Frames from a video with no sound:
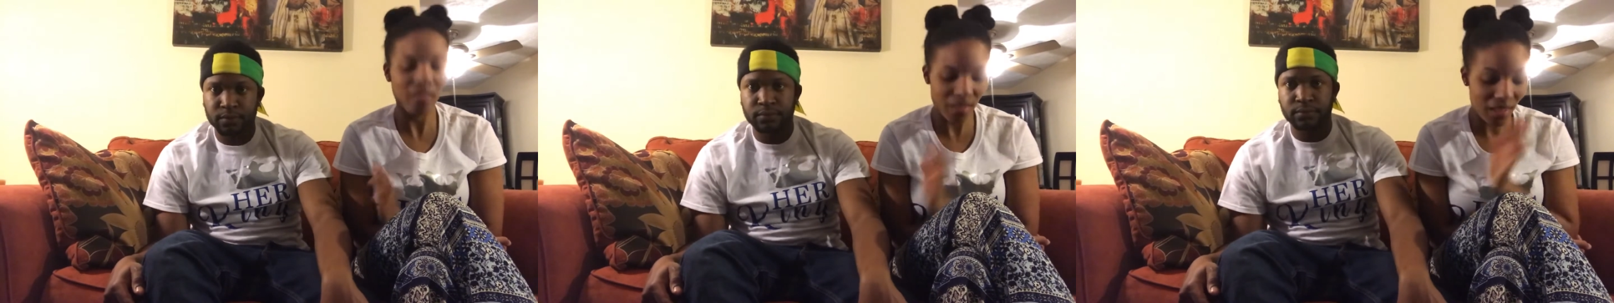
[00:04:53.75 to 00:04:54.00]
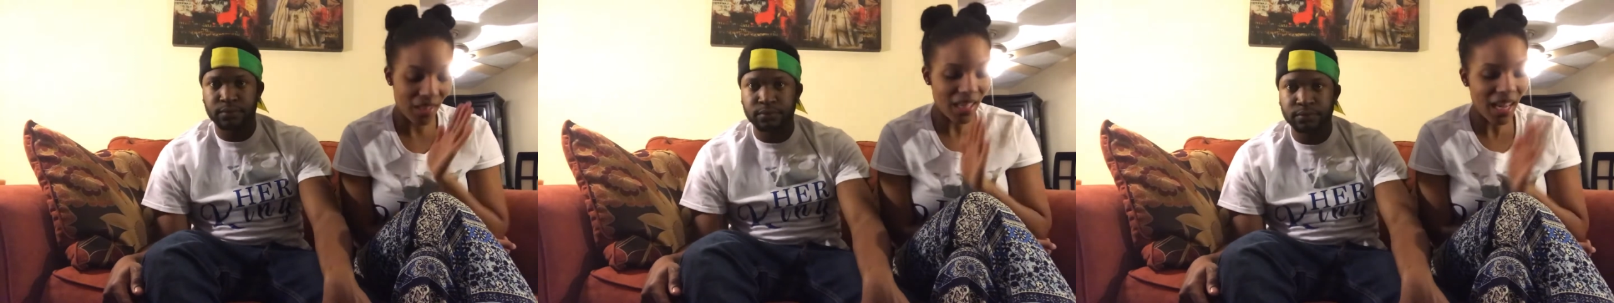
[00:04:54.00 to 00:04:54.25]

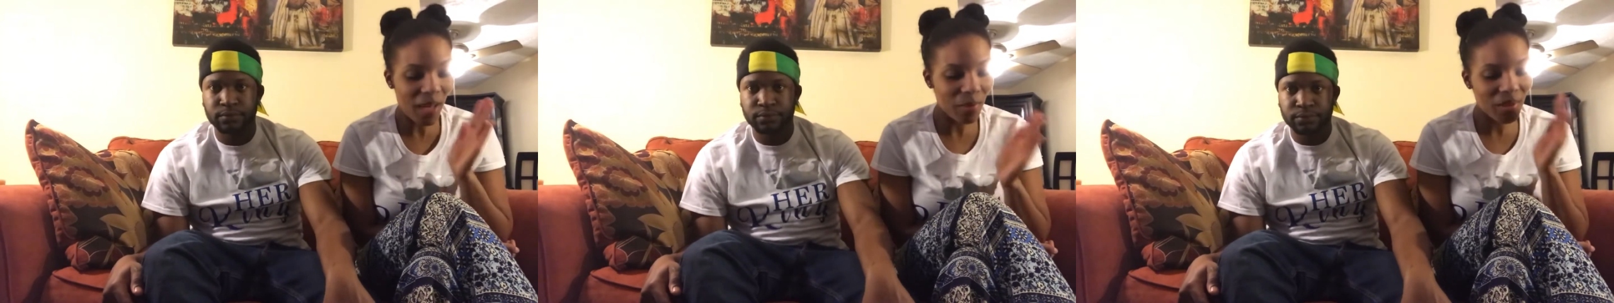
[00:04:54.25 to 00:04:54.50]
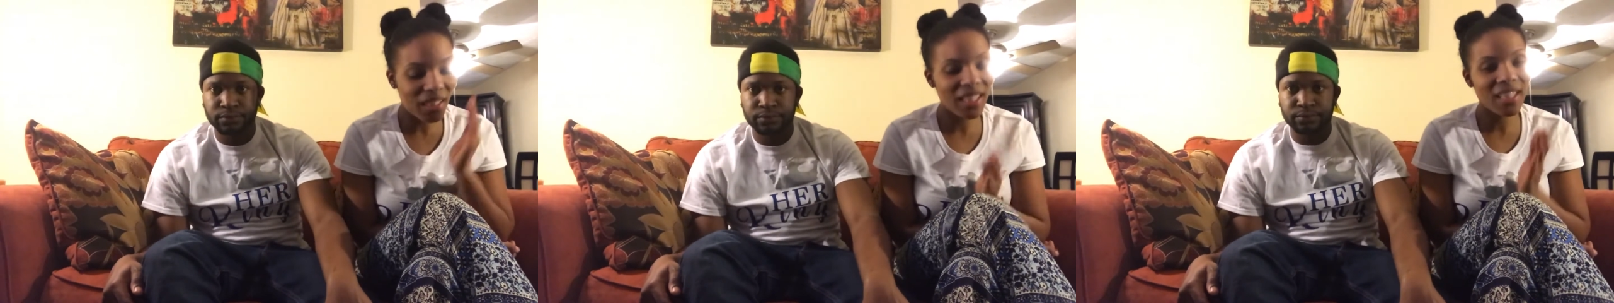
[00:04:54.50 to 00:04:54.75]
Speaker 1: you're not
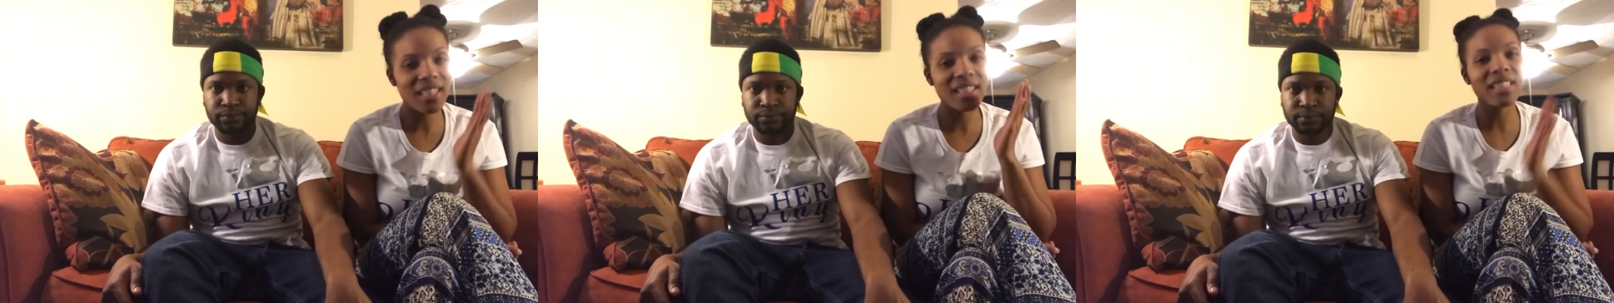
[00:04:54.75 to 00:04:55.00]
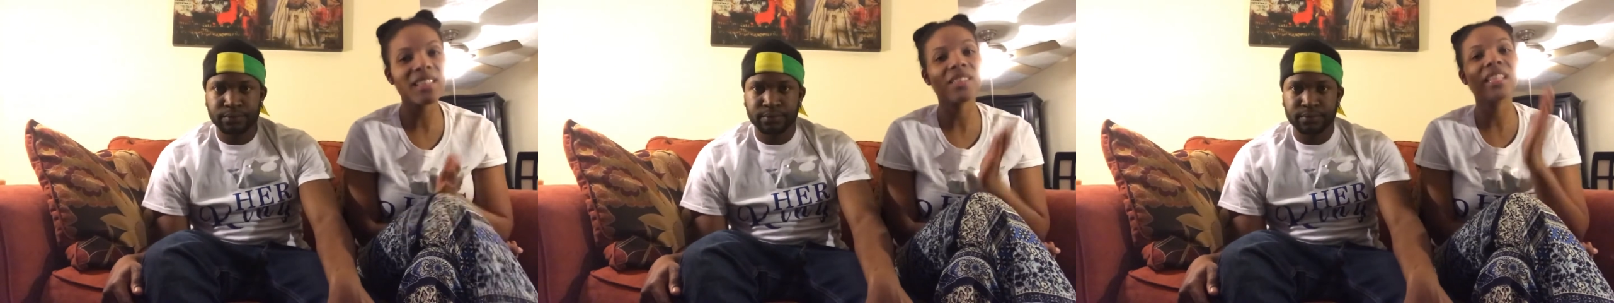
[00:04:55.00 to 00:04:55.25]
able to get us
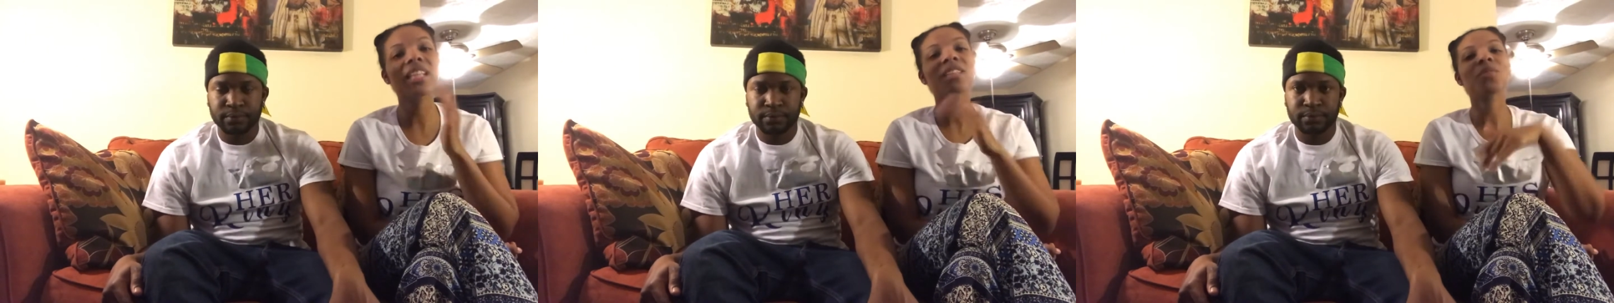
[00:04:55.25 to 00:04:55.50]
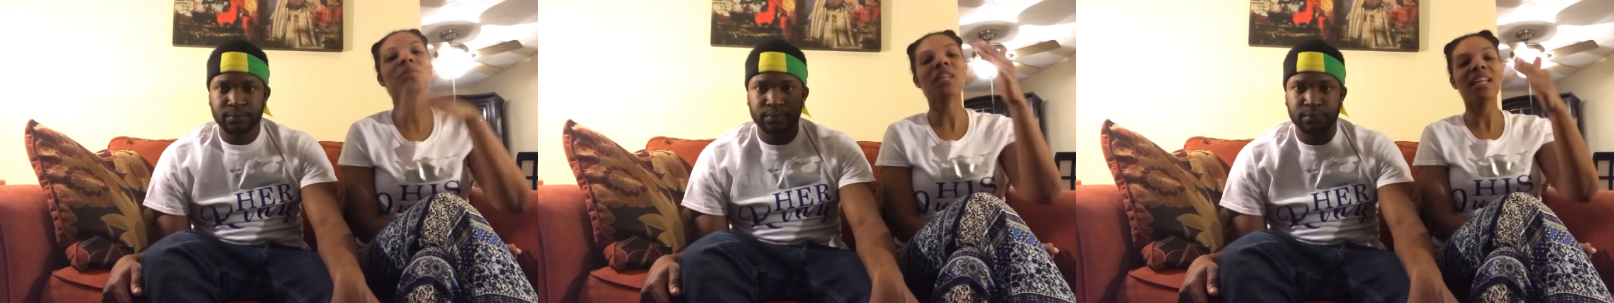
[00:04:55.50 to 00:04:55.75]
get
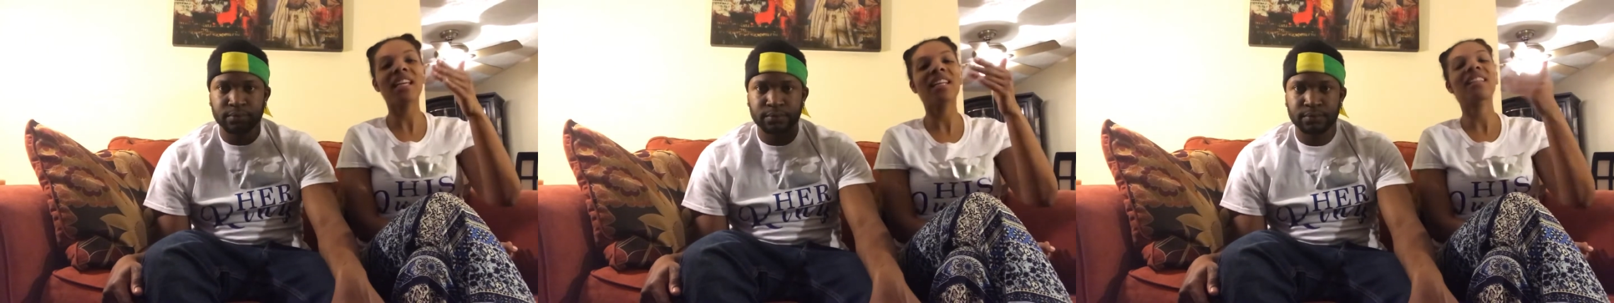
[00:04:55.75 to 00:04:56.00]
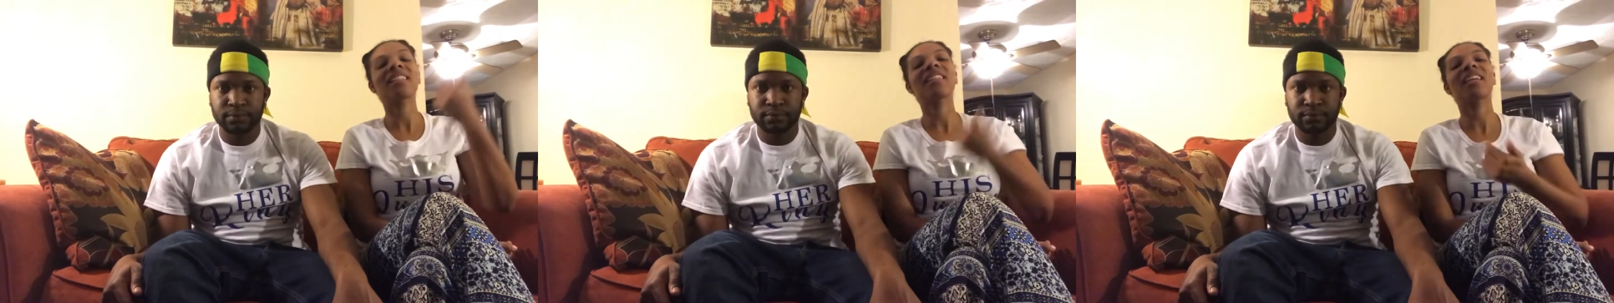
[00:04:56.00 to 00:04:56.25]
you
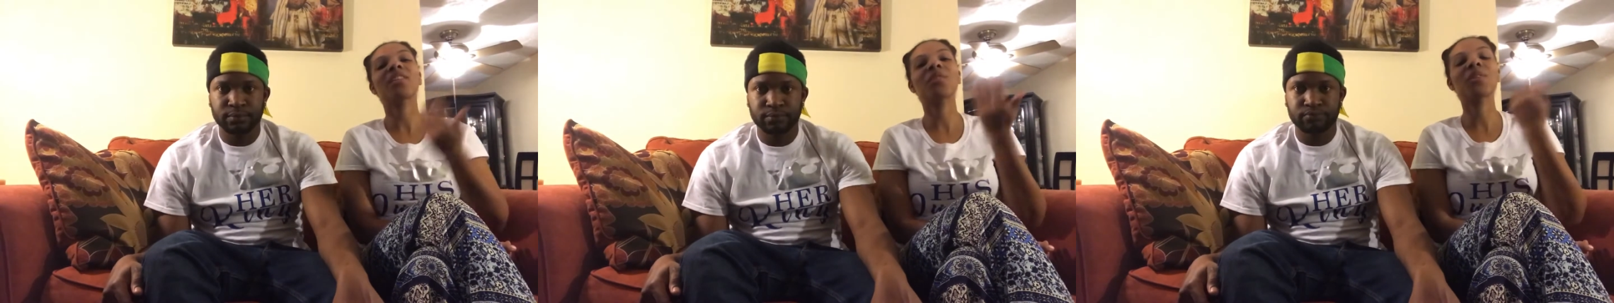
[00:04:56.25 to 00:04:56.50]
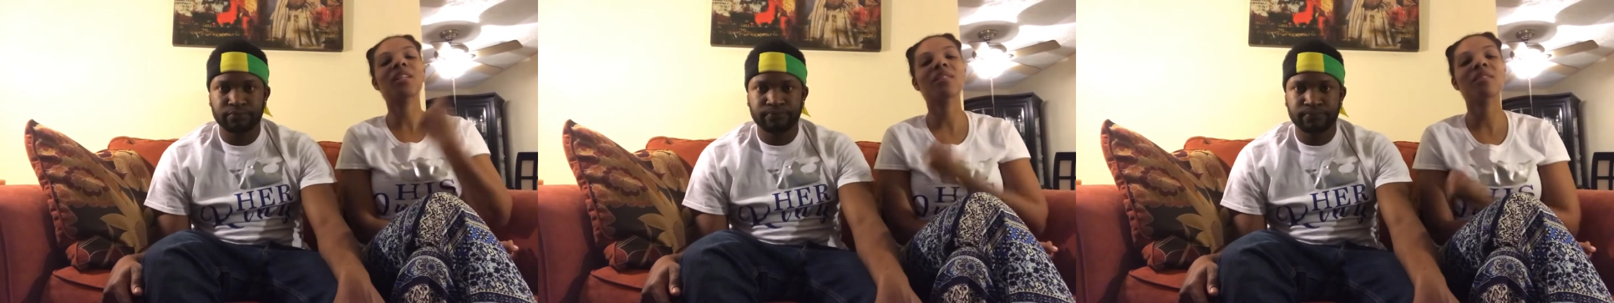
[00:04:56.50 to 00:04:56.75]
in that
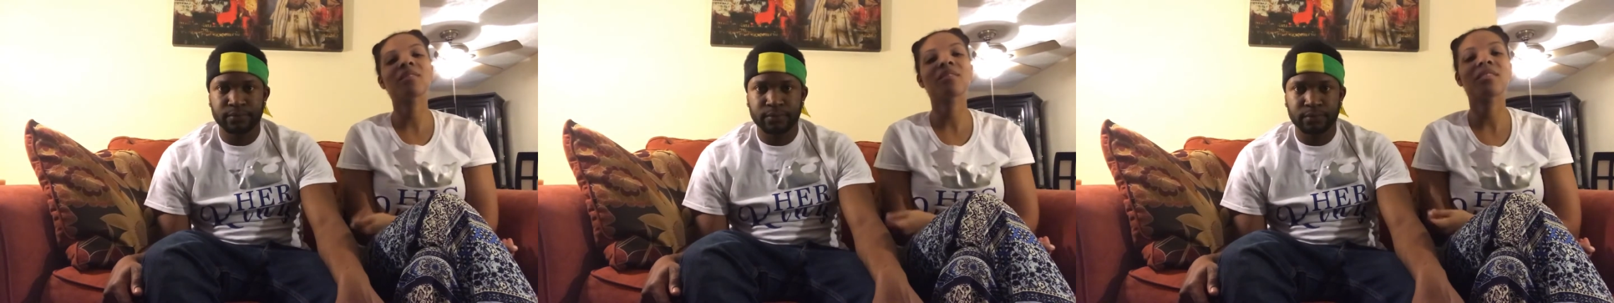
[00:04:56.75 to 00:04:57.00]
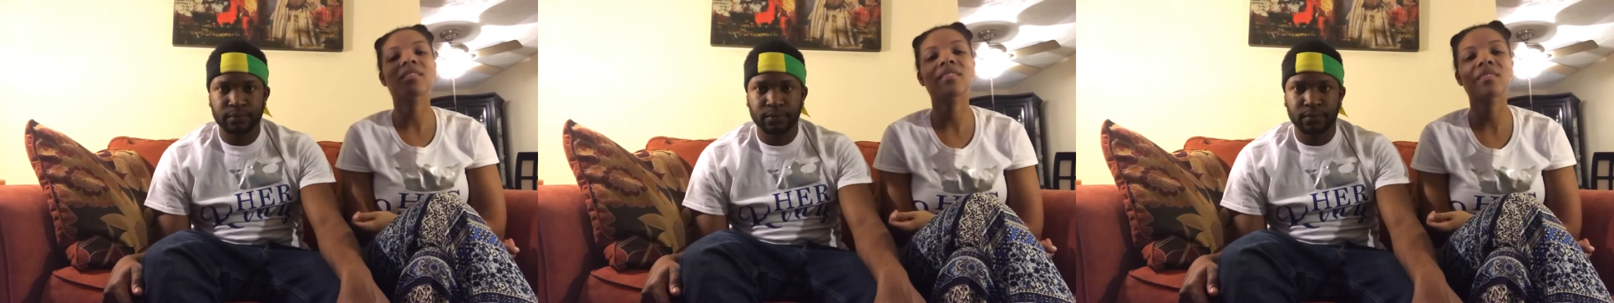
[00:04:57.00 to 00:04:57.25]
you can.
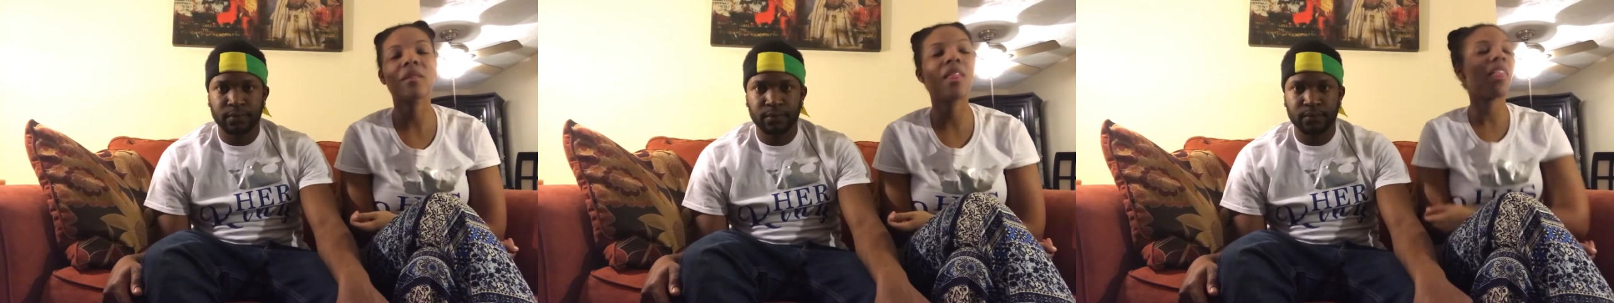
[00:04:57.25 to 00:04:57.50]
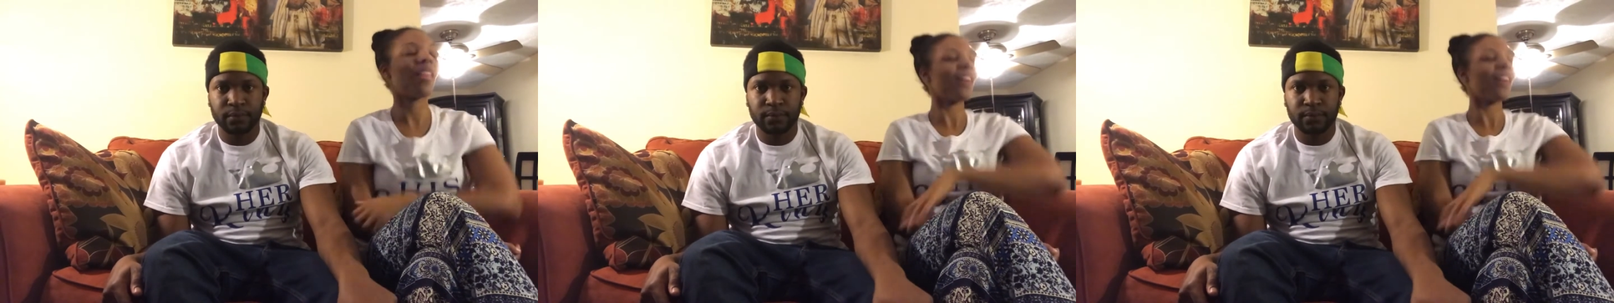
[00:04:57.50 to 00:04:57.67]
Uh,